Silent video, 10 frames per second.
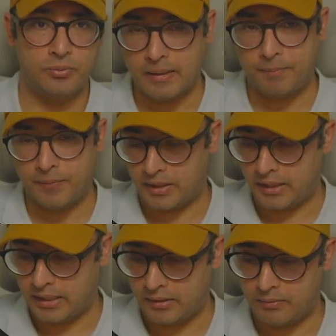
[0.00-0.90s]
And again,
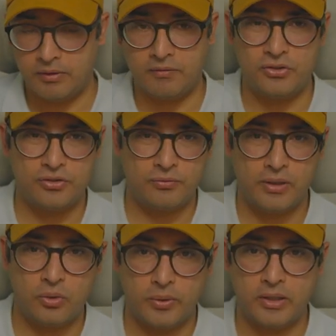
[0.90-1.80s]
if I just really
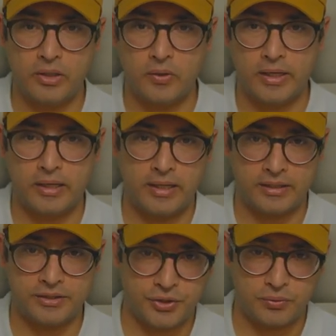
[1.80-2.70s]
quickly look at execute
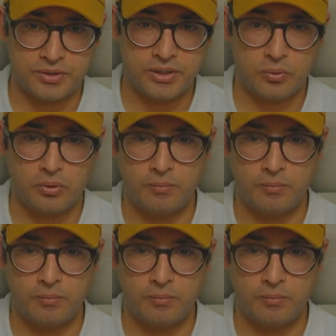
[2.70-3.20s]
SQL,